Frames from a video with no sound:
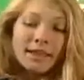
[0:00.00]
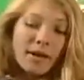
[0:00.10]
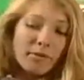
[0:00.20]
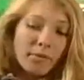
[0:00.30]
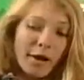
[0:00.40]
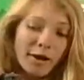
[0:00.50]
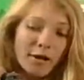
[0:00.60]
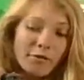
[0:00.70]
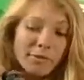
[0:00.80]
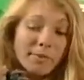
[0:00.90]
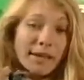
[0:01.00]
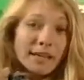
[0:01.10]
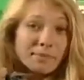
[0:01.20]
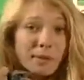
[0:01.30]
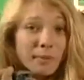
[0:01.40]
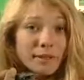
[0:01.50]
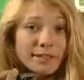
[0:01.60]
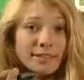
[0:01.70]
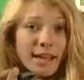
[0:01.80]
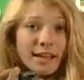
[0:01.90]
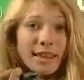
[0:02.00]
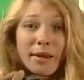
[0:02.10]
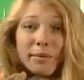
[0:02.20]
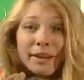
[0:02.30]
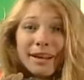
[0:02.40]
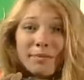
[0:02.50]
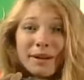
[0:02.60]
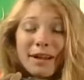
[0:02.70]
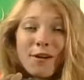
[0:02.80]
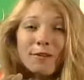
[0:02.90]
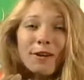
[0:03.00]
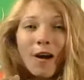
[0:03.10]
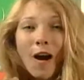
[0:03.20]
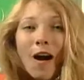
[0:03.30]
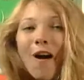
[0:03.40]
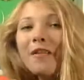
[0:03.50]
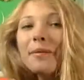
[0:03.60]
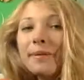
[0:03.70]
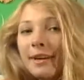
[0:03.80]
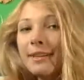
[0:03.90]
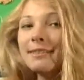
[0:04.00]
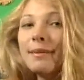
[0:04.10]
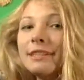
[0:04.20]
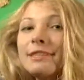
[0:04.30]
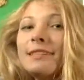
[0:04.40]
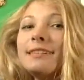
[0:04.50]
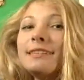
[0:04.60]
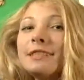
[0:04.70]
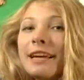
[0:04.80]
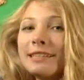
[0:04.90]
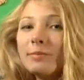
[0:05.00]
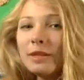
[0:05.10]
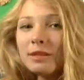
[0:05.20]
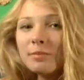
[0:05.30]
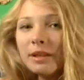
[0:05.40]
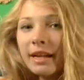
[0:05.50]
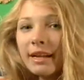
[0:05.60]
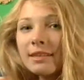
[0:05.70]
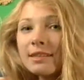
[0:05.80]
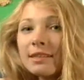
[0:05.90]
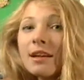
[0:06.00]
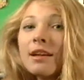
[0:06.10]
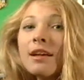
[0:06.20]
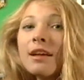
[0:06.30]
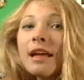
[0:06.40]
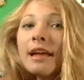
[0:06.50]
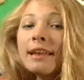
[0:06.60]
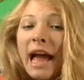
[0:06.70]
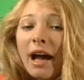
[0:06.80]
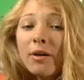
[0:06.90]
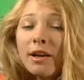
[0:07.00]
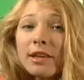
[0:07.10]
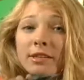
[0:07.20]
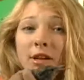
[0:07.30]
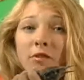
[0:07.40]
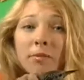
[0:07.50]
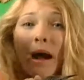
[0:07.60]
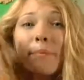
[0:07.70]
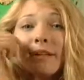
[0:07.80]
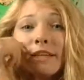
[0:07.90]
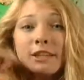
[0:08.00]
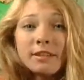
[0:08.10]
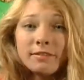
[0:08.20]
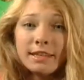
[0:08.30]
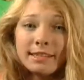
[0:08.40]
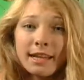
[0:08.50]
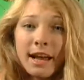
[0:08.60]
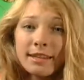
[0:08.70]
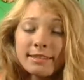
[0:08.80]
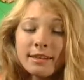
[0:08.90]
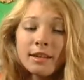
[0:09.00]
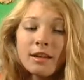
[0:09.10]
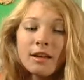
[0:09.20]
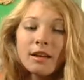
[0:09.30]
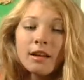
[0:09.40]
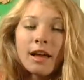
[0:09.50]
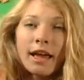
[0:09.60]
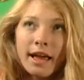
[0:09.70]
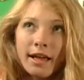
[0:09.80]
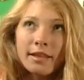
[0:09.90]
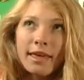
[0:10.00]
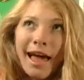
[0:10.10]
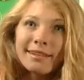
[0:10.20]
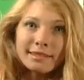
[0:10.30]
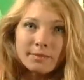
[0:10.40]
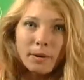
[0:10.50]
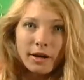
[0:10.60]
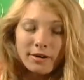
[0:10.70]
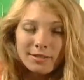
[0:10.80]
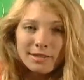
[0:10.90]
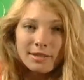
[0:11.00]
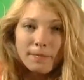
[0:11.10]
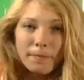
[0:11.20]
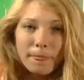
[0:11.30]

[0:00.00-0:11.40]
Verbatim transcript: They were brought over because people decided they were going to bring over all the birds mentioned in Shakespeare's plays. Now, there's an overpopulation of these guys. And that and sparrows.